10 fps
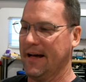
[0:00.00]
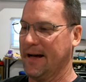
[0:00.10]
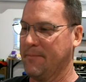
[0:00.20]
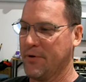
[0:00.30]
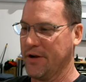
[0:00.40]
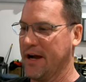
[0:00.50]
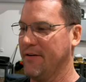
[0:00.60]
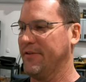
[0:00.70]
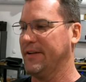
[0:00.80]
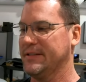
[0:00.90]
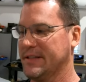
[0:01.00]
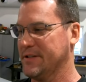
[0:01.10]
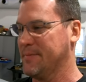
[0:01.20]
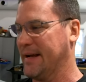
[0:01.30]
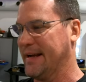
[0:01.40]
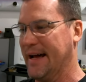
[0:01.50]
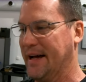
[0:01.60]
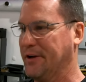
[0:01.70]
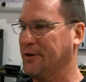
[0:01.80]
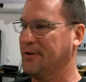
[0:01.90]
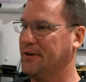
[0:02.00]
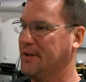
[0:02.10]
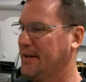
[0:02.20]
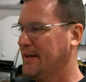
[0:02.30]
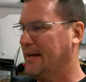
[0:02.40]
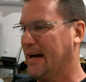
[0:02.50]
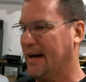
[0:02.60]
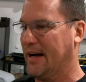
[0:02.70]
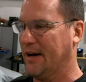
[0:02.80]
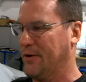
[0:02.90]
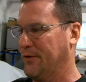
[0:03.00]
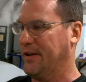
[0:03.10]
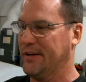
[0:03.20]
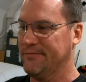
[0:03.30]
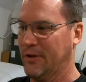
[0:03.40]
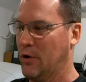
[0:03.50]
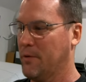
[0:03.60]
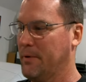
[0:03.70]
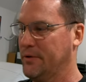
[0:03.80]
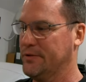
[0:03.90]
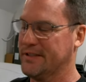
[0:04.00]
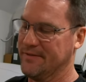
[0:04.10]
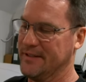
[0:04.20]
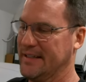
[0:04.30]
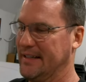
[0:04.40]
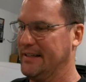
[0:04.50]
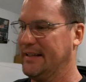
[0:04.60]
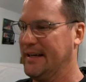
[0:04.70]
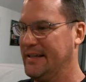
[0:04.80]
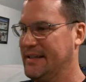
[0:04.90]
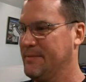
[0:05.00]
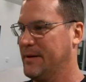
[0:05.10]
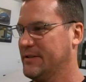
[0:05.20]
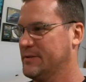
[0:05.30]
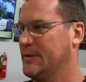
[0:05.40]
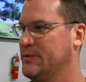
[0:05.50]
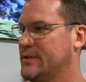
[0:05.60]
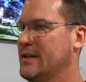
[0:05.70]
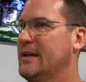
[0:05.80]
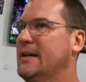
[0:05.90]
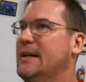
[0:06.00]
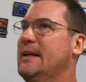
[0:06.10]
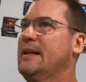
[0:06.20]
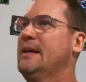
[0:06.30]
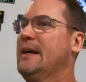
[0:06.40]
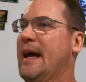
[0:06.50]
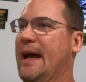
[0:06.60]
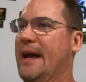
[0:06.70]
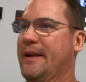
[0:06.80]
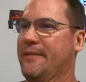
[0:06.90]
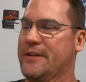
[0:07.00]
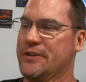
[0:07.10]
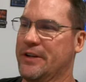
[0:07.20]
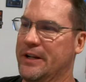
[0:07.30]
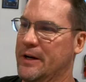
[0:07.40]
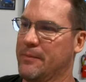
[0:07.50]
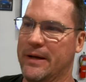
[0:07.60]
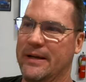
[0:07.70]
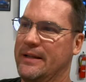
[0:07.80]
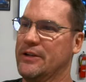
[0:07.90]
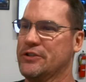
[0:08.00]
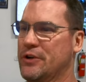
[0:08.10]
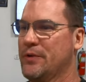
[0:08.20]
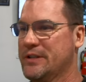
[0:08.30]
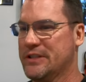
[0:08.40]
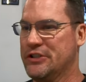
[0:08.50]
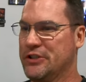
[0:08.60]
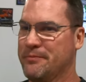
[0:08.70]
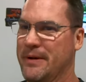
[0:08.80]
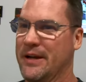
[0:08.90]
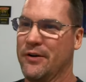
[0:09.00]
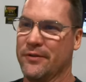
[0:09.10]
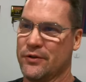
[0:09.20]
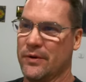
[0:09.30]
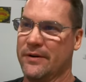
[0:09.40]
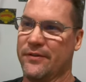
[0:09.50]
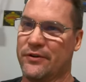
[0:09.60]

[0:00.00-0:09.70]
I'm pretty confident this thing's making 900 uh, on the lower boost, 17 to 18 pounds of boost. And I've turned it up. There's no reason it shouldn't make over 12,